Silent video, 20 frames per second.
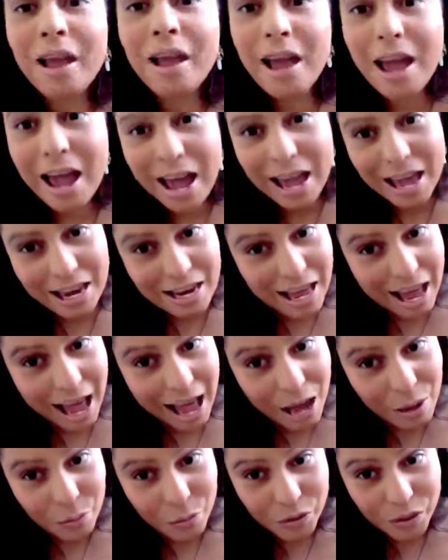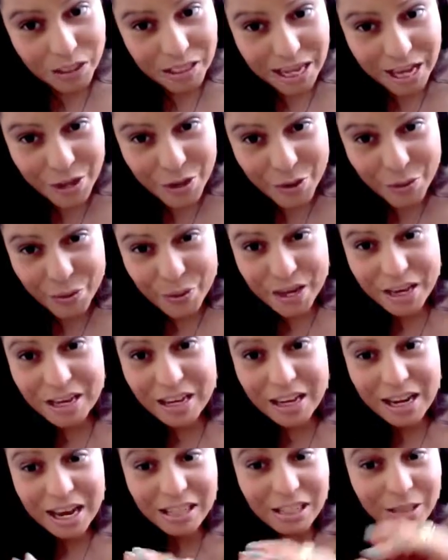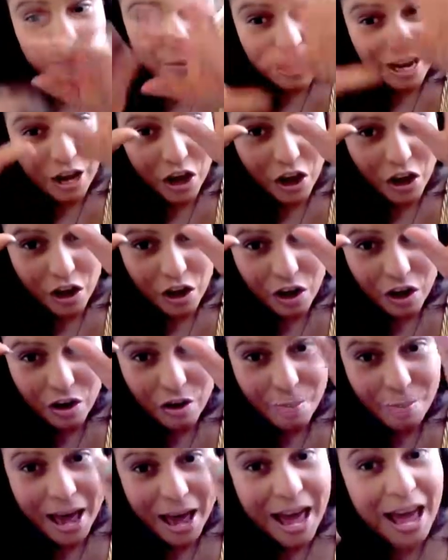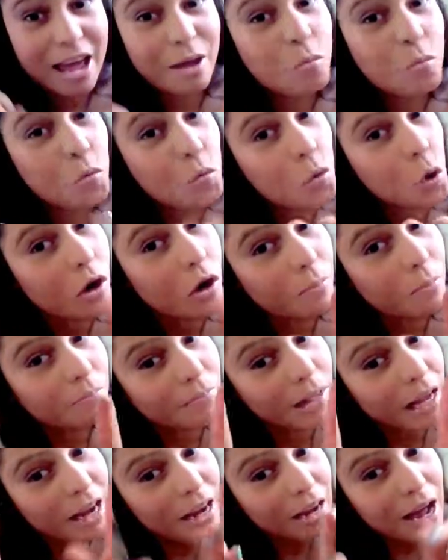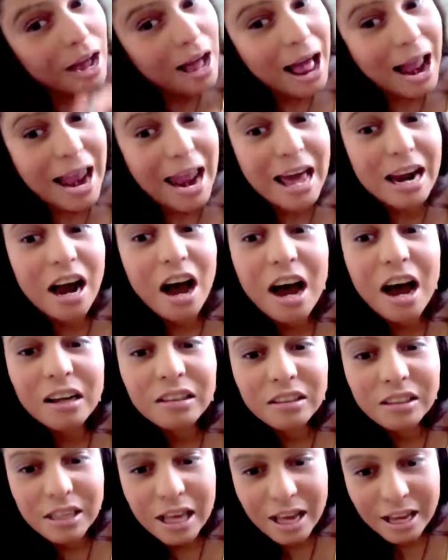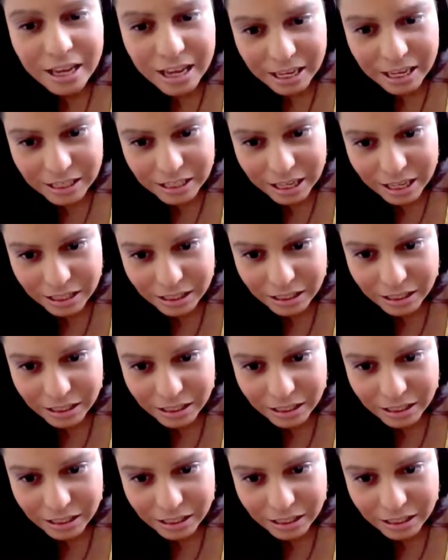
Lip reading: And I will see you in the next video. Bye. A lot of hugs and kisses.